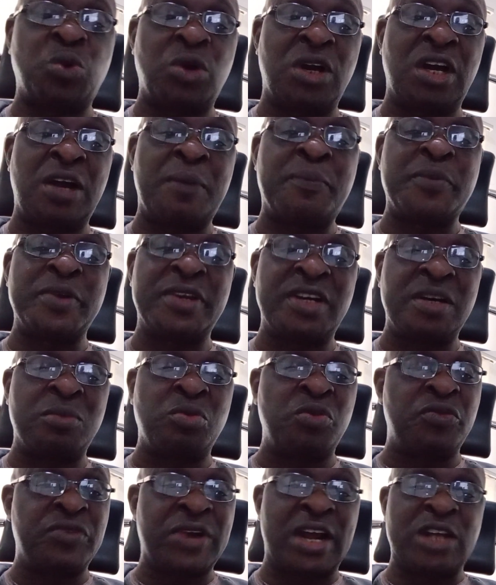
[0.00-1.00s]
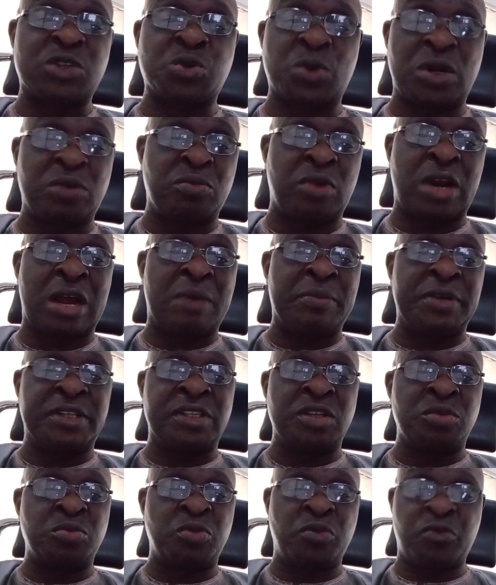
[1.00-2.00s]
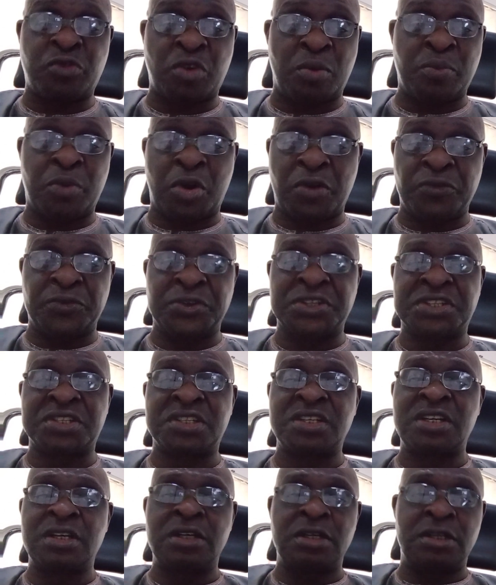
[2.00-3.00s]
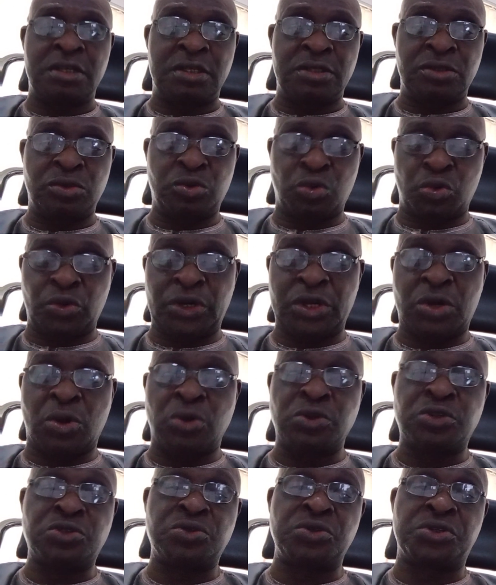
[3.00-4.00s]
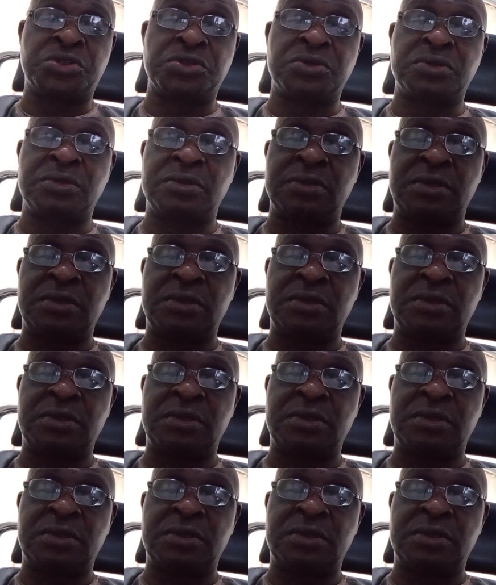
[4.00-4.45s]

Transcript: will help in removing Asuwa Bola Tinubu from office through the Constitution.